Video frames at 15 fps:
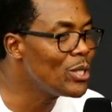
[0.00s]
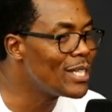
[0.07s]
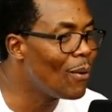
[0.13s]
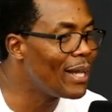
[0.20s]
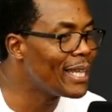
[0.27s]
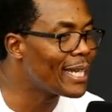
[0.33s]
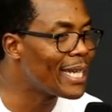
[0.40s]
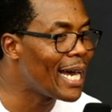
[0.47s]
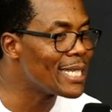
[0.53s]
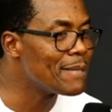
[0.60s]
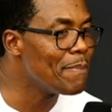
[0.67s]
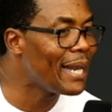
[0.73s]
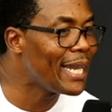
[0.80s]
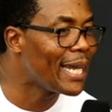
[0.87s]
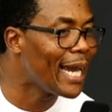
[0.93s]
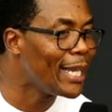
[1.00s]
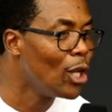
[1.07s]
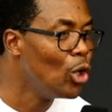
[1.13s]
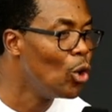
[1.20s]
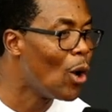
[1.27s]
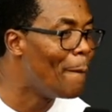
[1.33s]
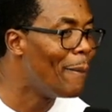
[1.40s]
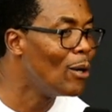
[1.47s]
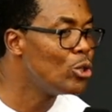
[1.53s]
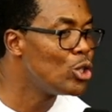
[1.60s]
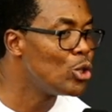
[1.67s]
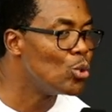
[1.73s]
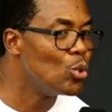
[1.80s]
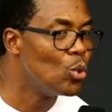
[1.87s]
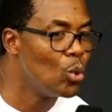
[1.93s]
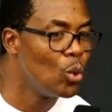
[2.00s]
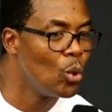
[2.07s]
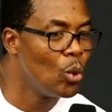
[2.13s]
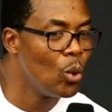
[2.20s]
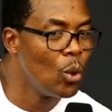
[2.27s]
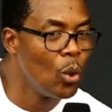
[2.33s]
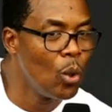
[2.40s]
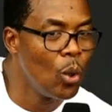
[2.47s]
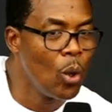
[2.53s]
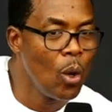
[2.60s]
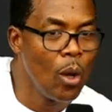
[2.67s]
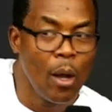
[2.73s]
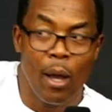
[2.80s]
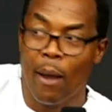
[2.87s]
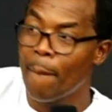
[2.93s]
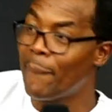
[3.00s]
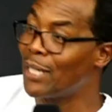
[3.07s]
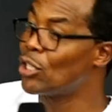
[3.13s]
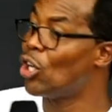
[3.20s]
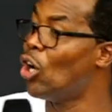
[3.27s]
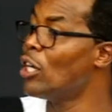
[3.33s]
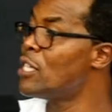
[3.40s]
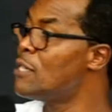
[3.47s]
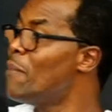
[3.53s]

the one that has money. I don't know about you. But God's